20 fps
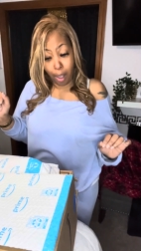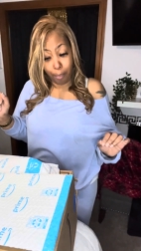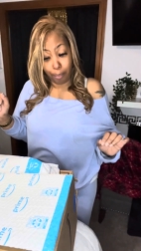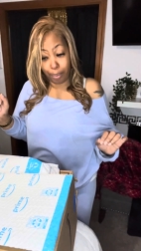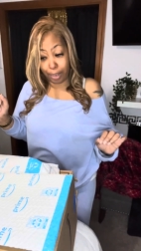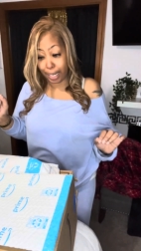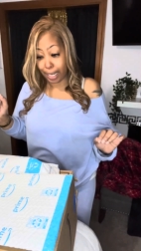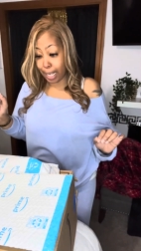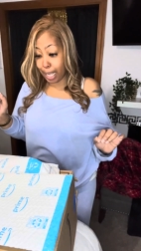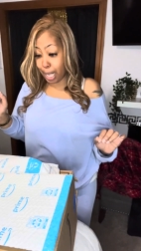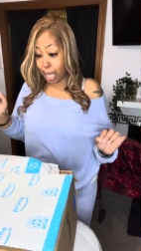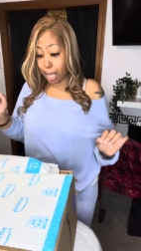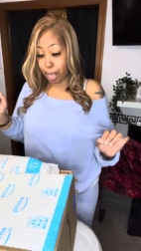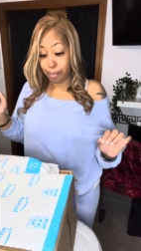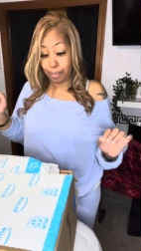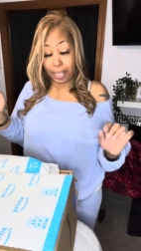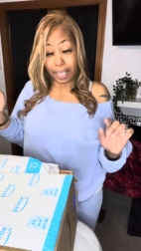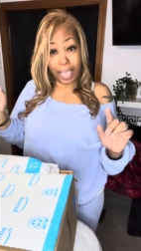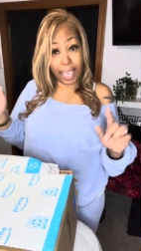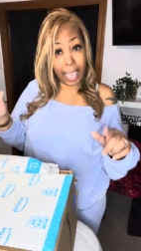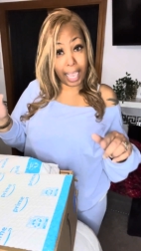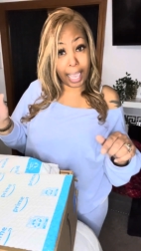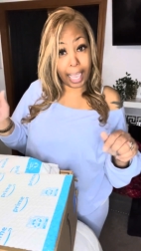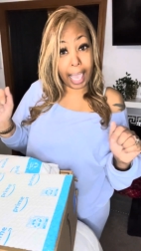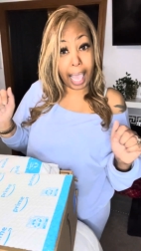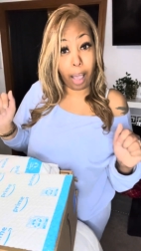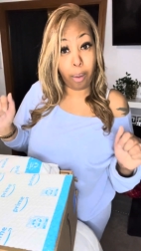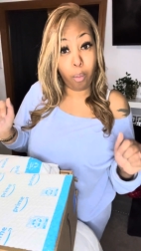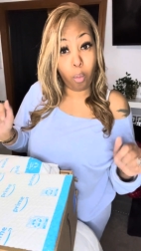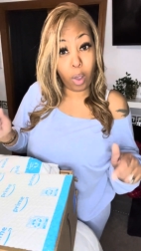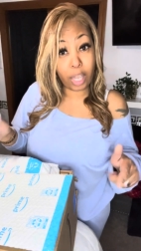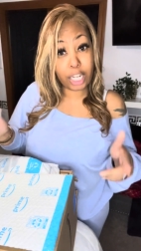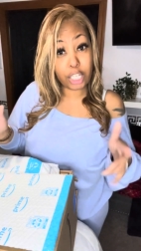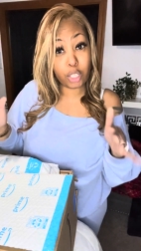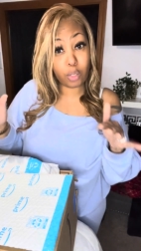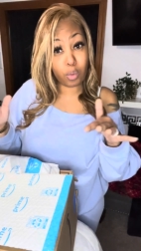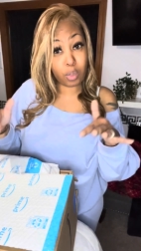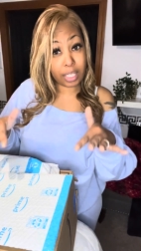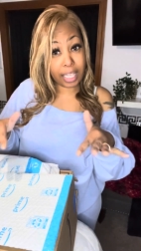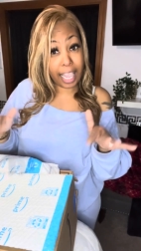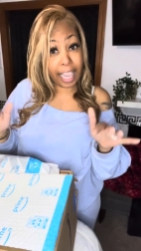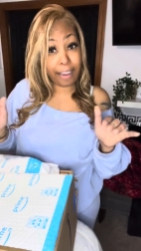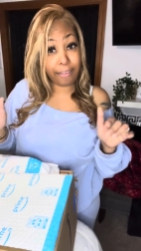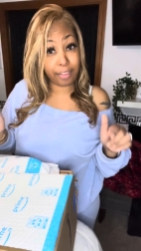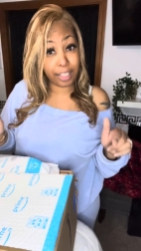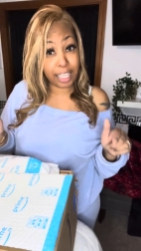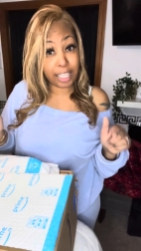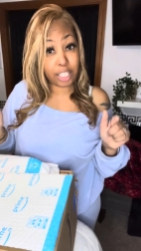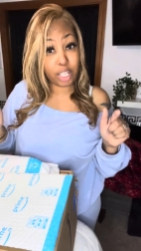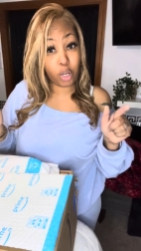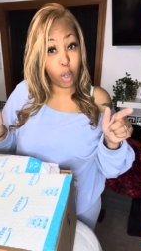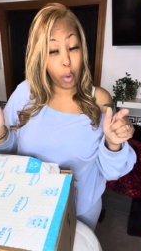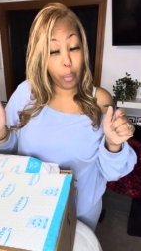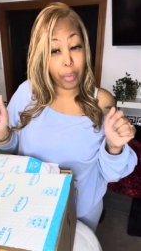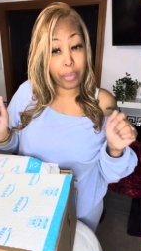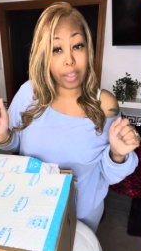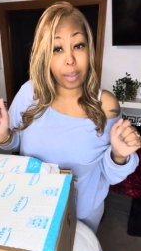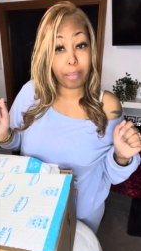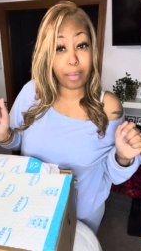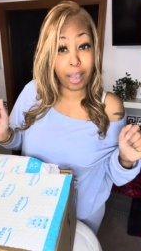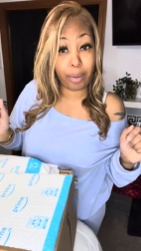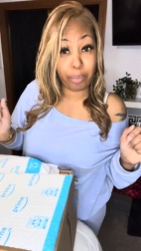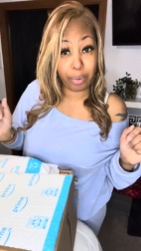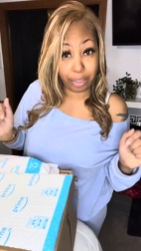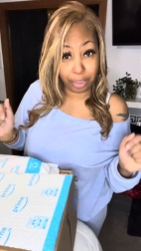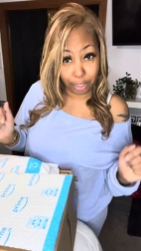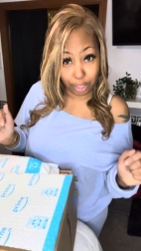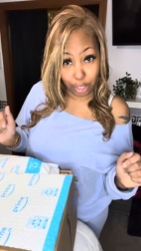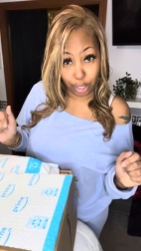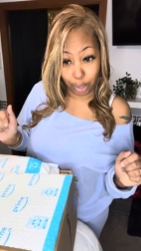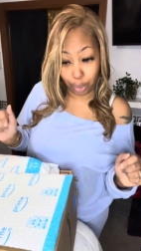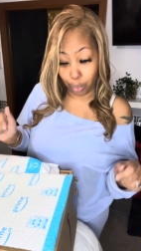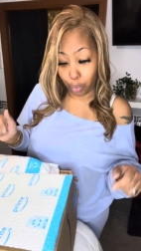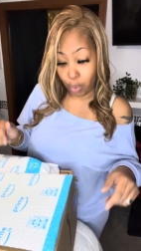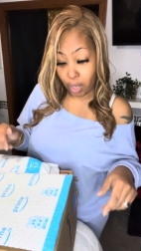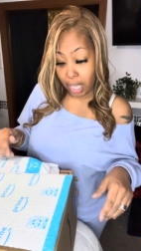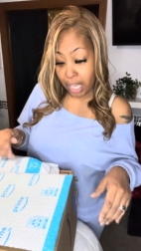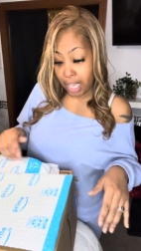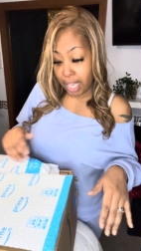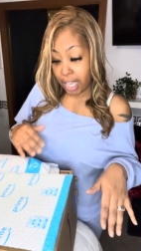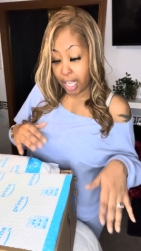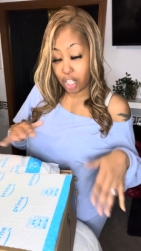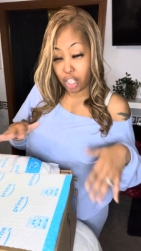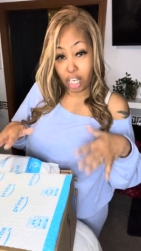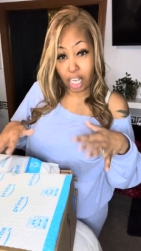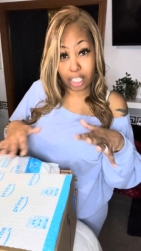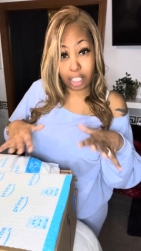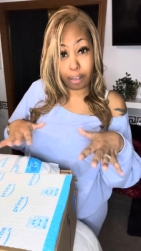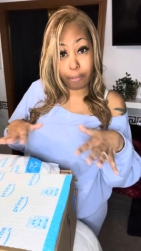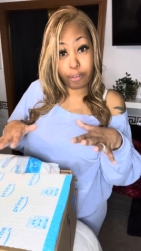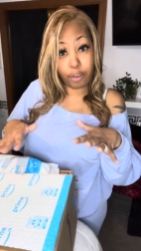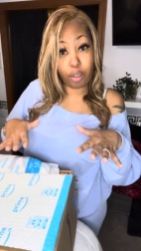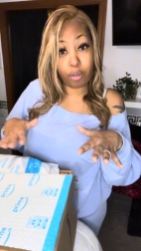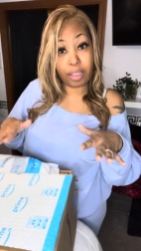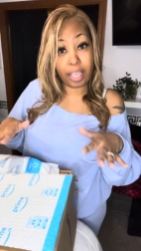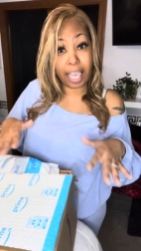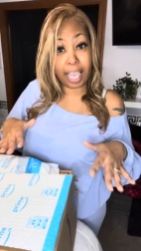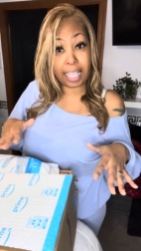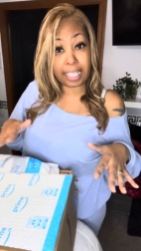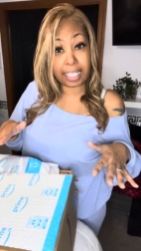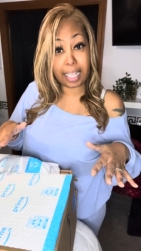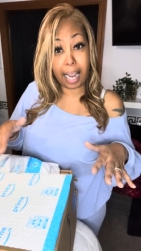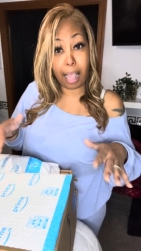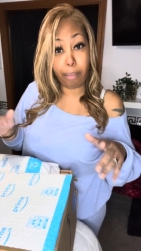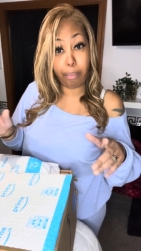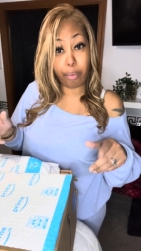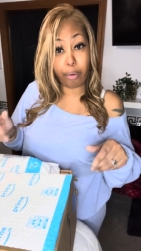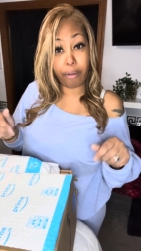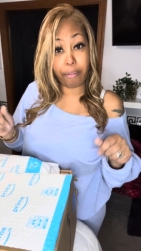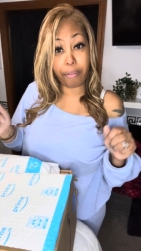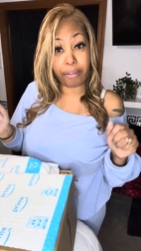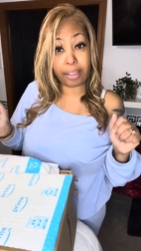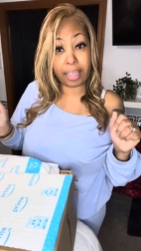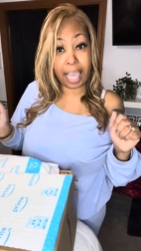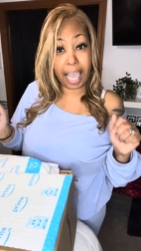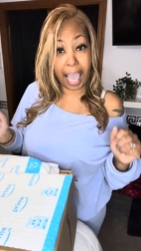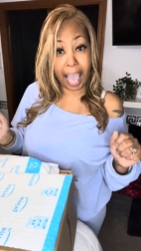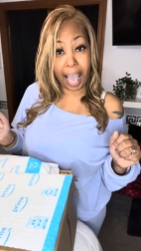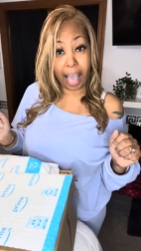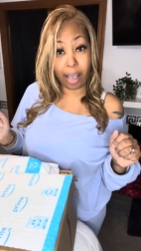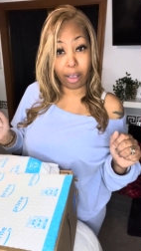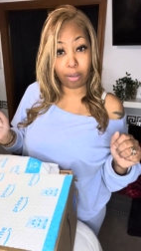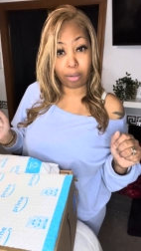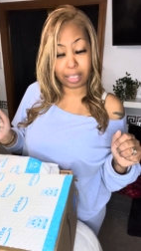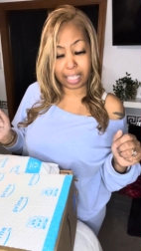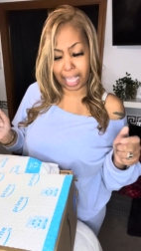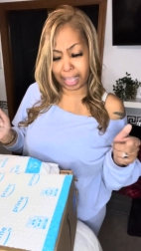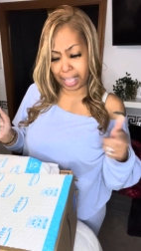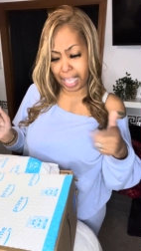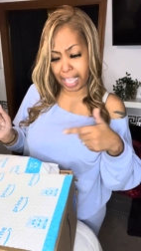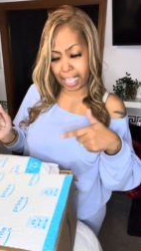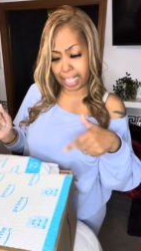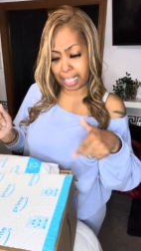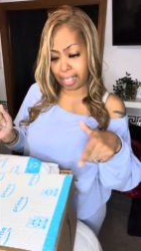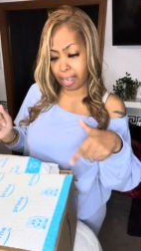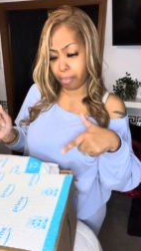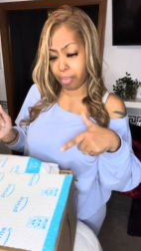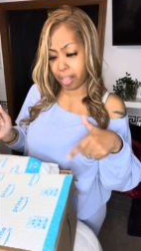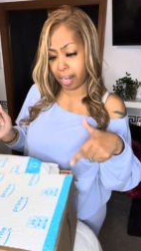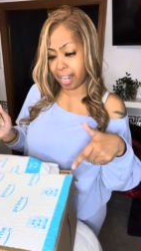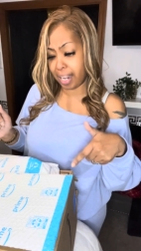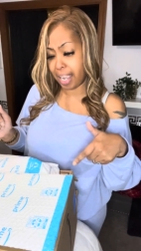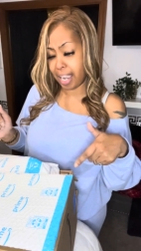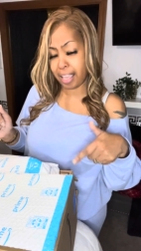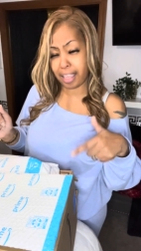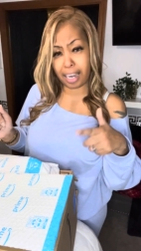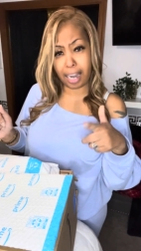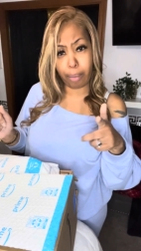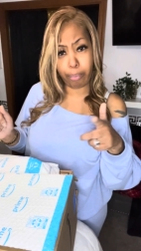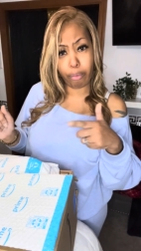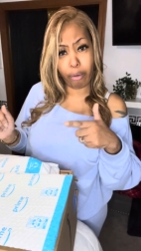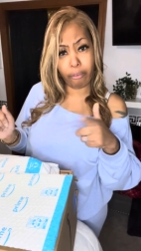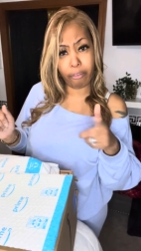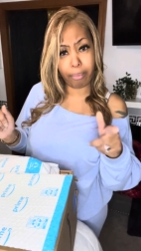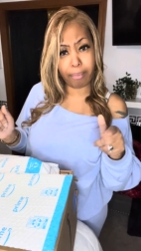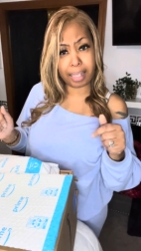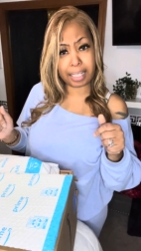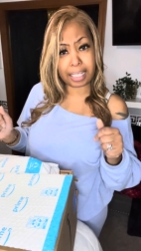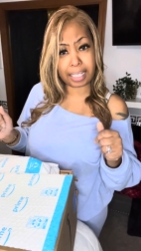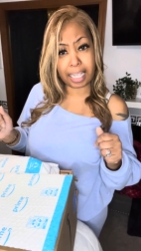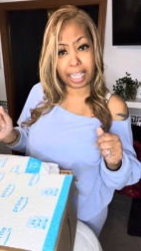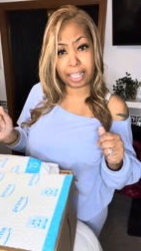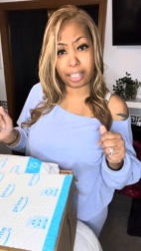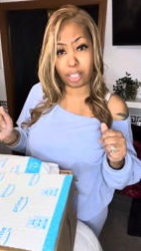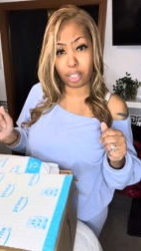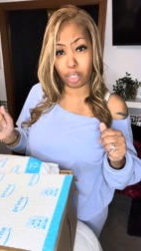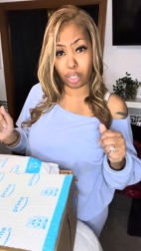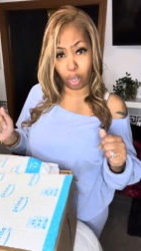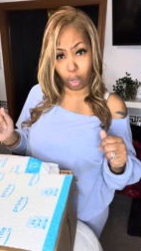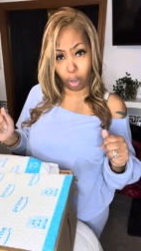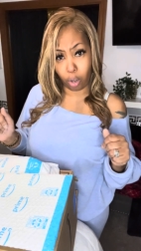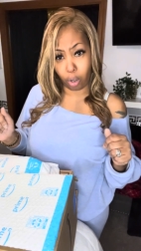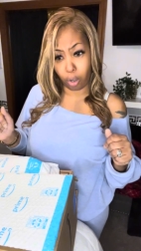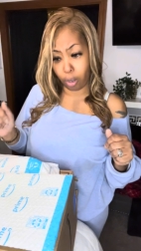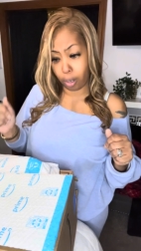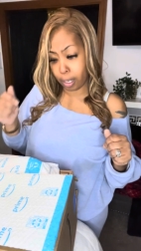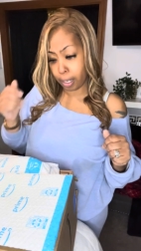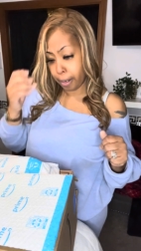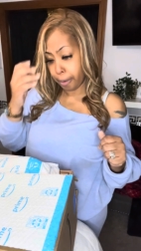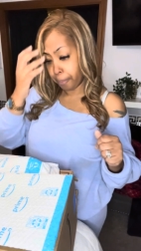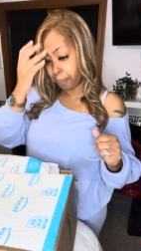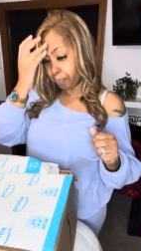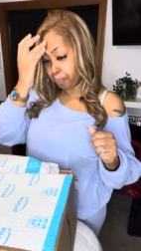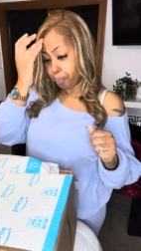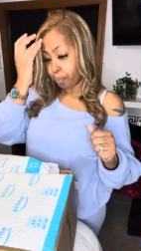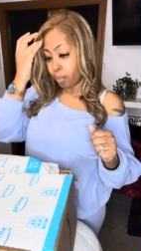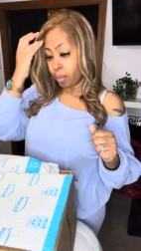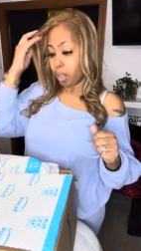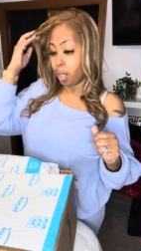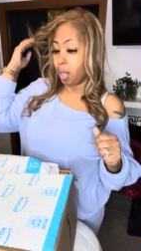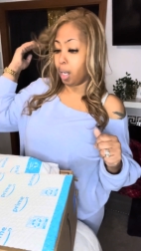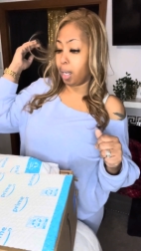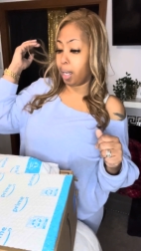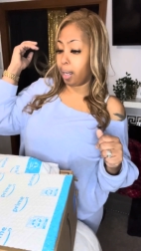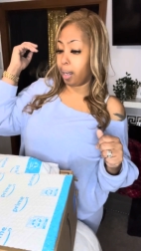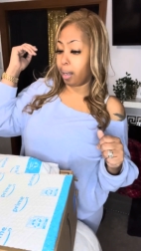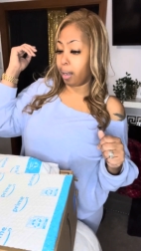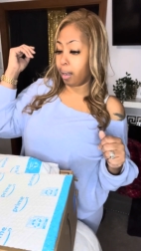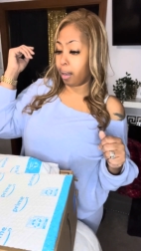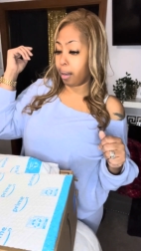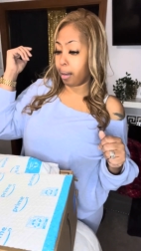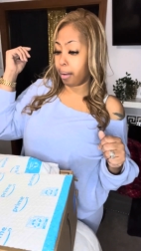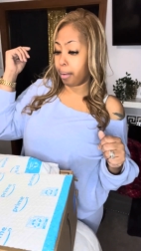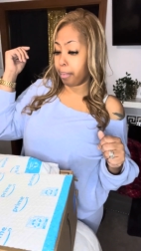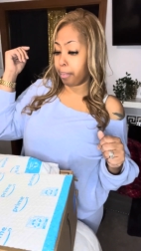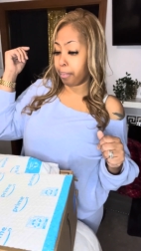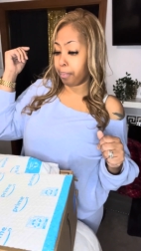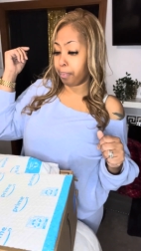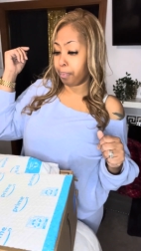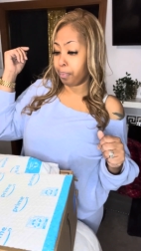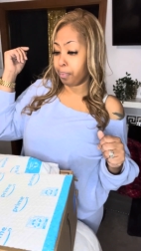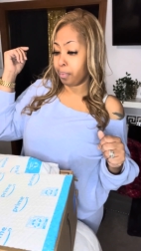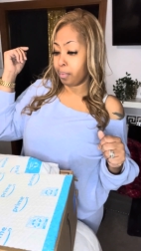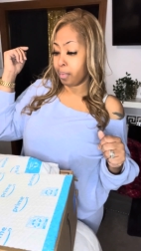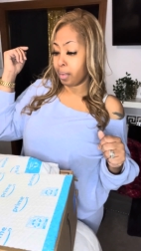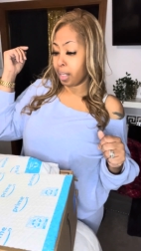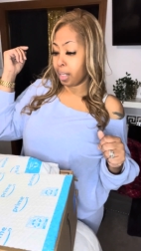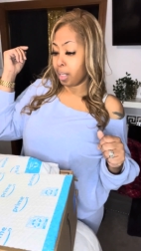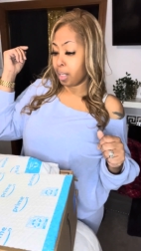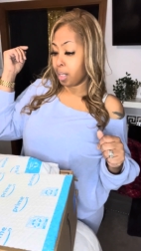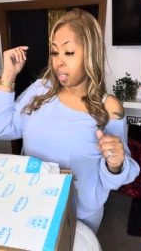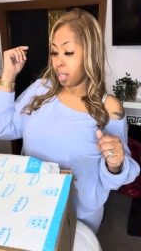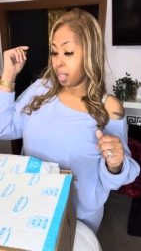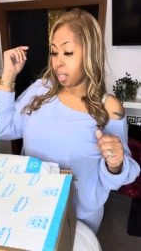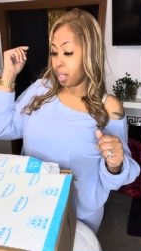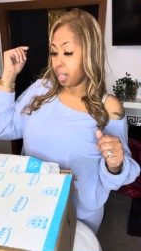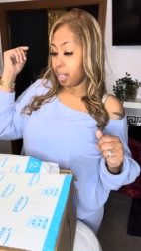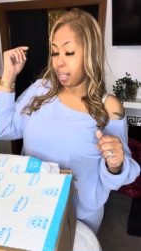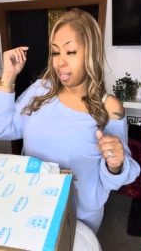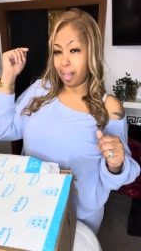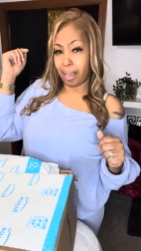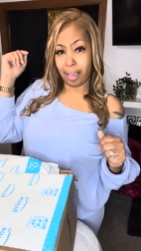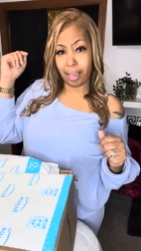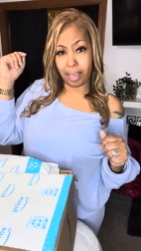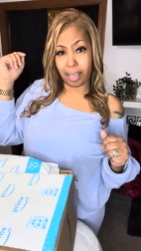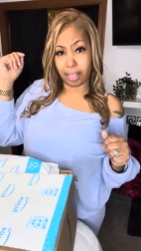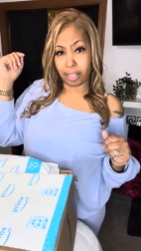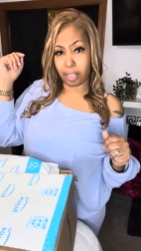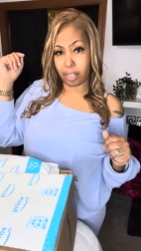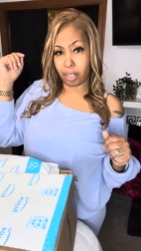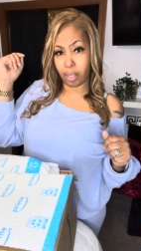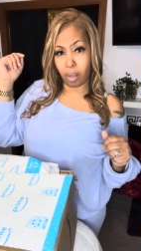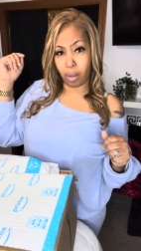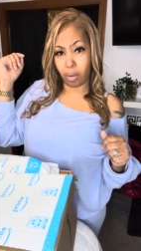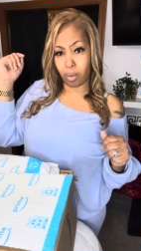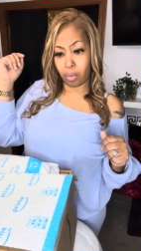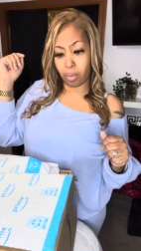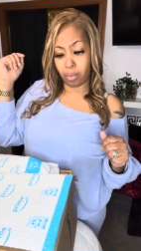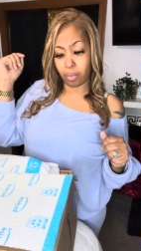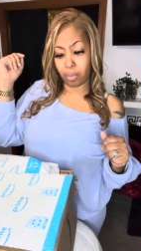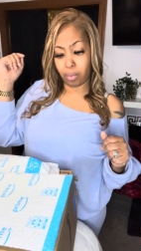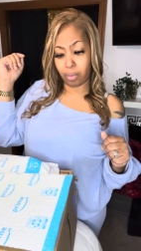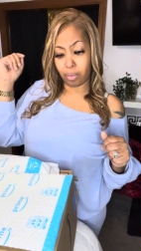But um, yeah, I wanted to save these and open them up with you. It's just a few things that I bought for the house. I think it's something in here that I bought for my son's dog. Um, yeah, so,